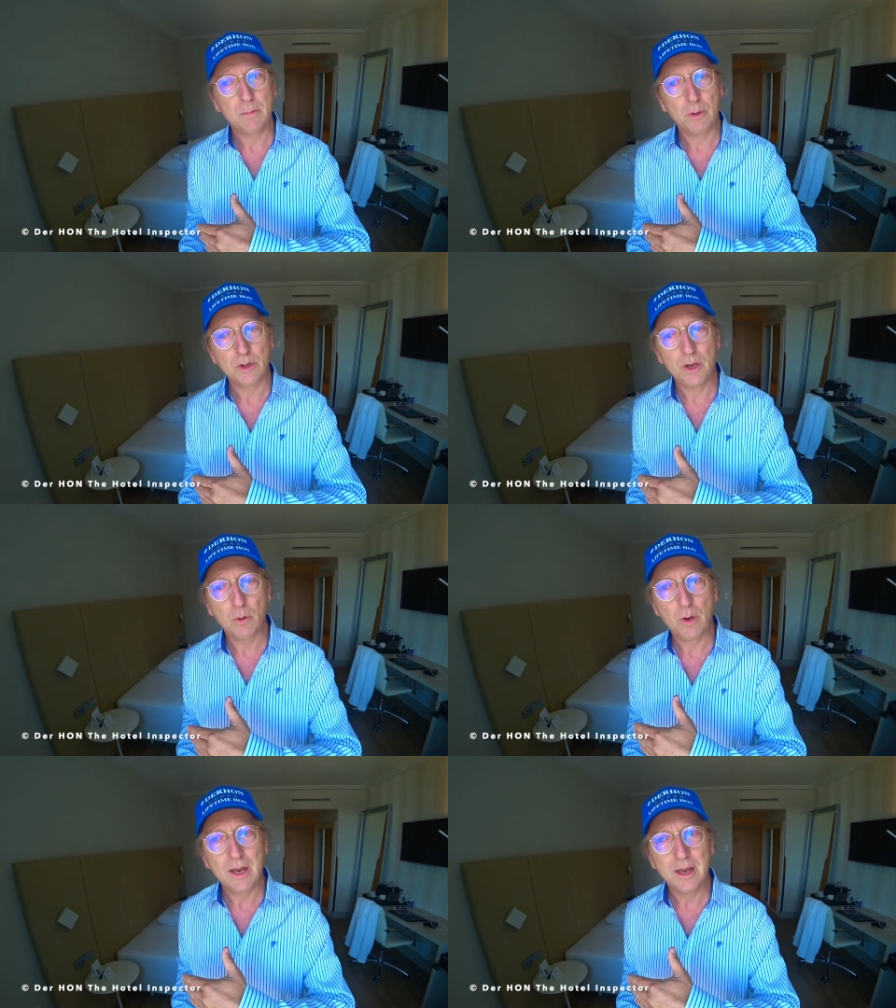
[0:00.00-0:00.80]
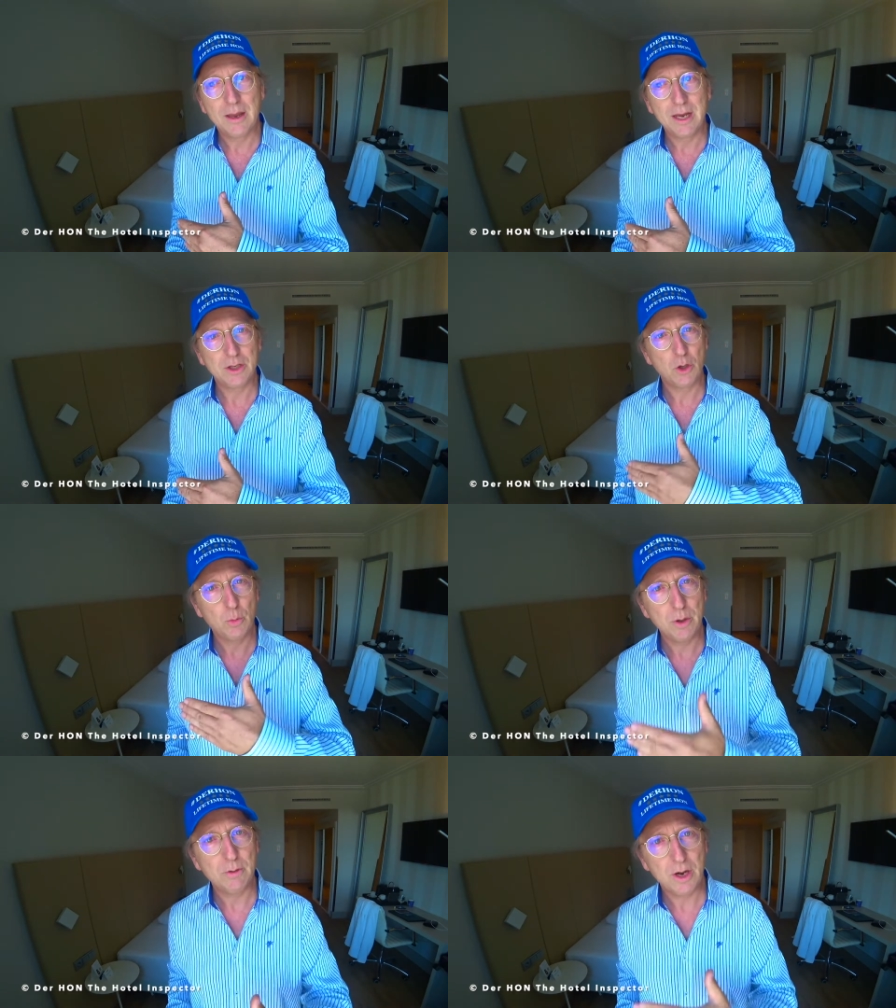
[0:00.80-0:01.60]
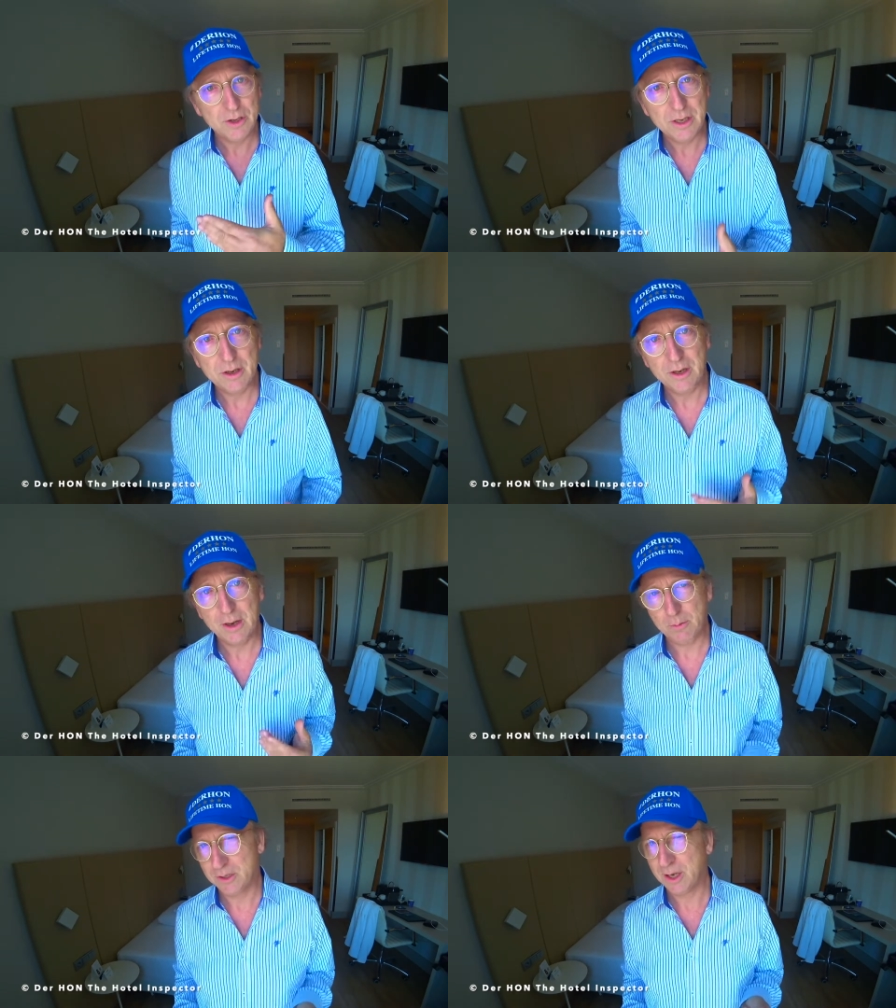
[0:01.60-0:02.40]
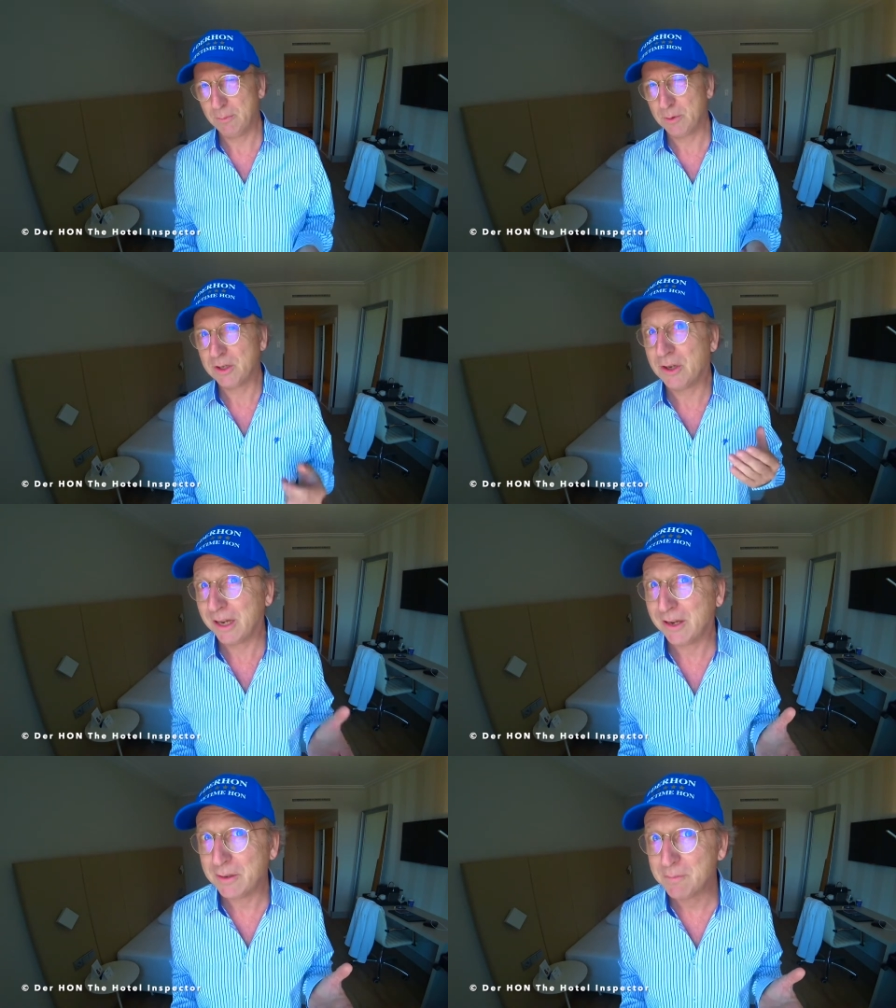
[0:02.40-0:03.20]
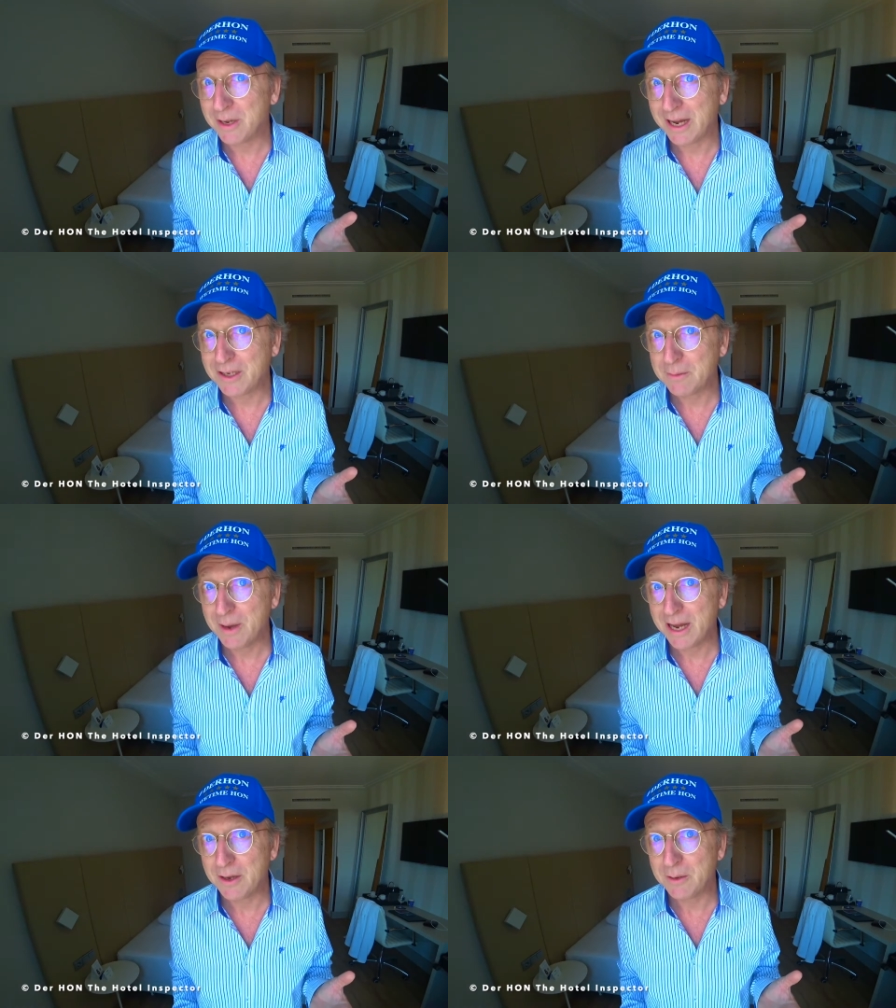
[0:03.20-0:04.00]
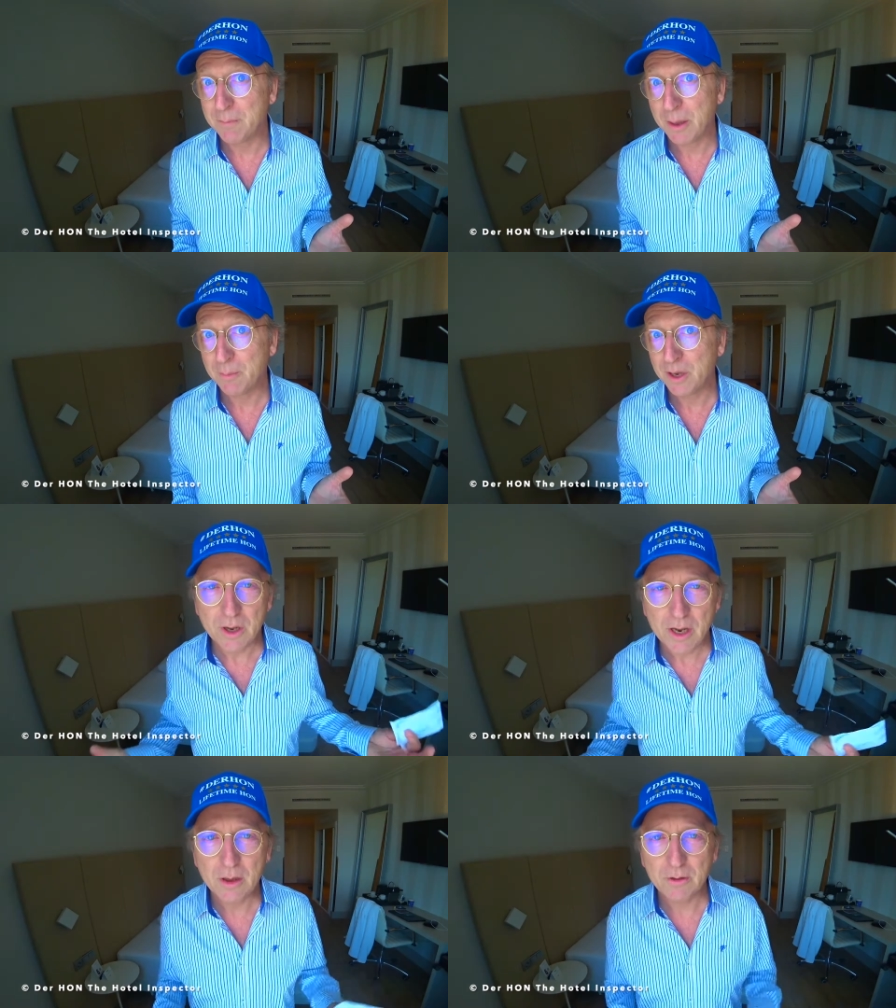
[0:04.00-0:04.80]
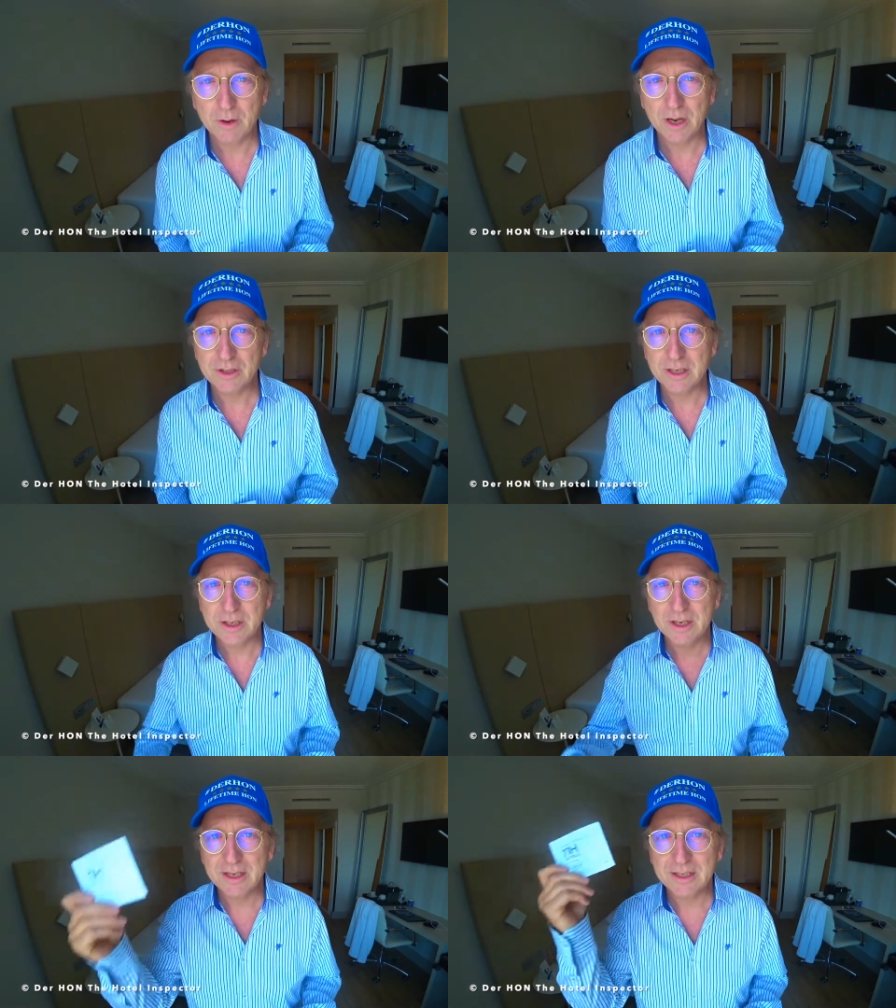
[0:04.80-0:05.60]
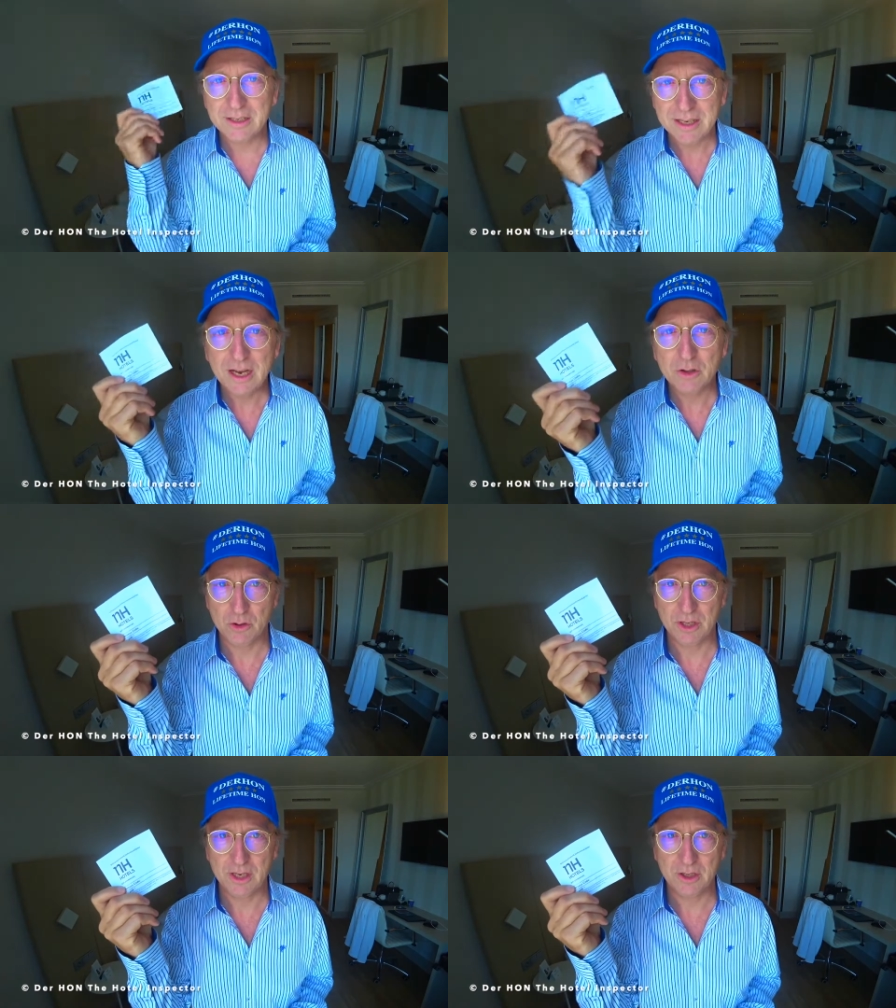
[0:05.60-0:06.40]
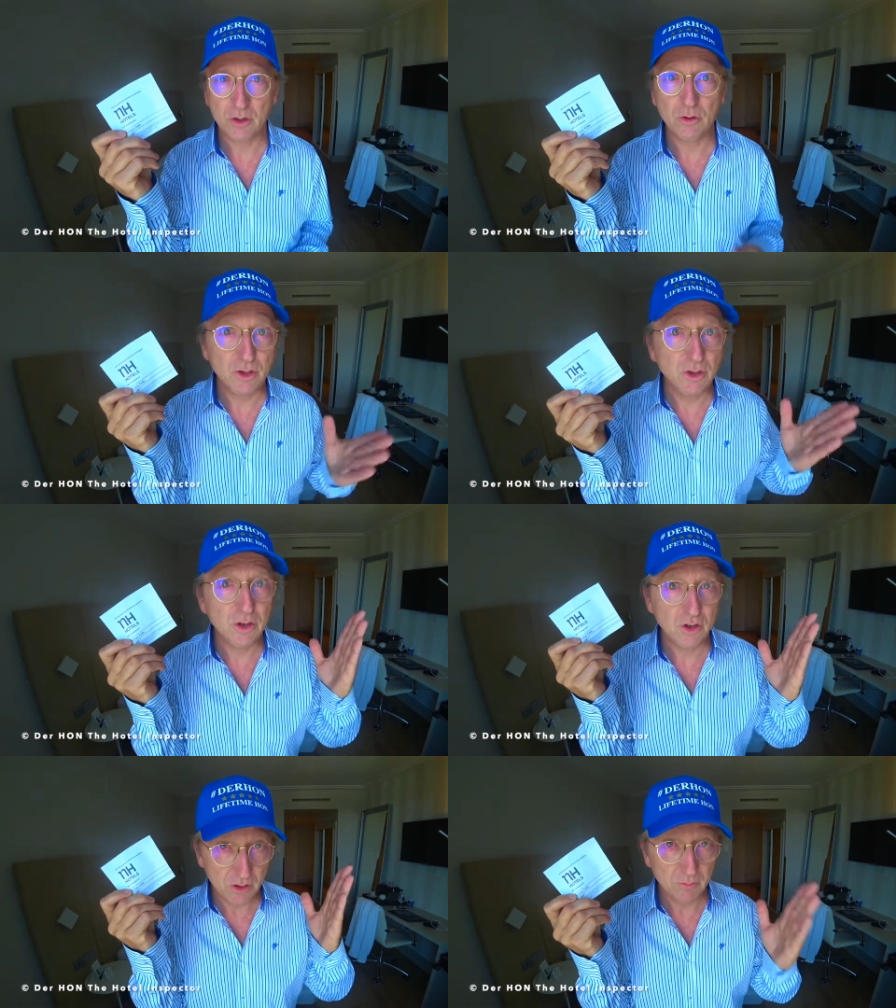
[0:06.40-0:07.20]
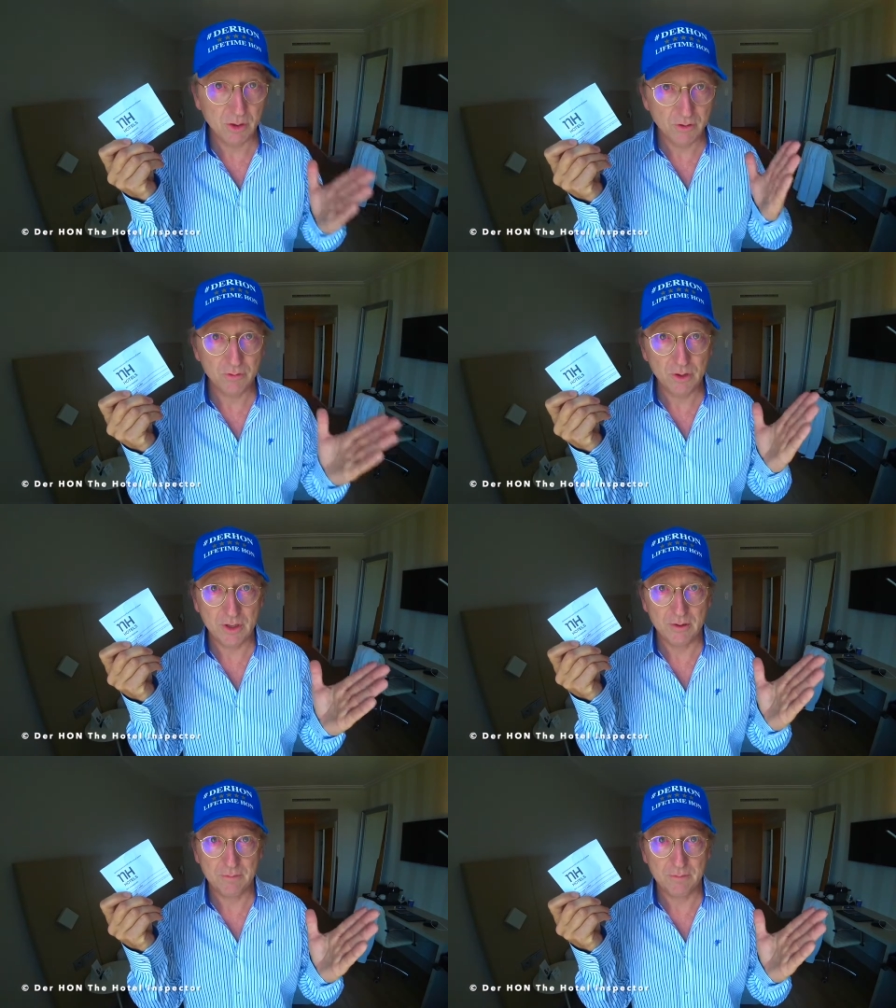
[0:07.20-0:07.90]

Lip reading: So they sold me fast internet, which I appreciated, but as a platinum member, fast internet is naturally included and should have been free.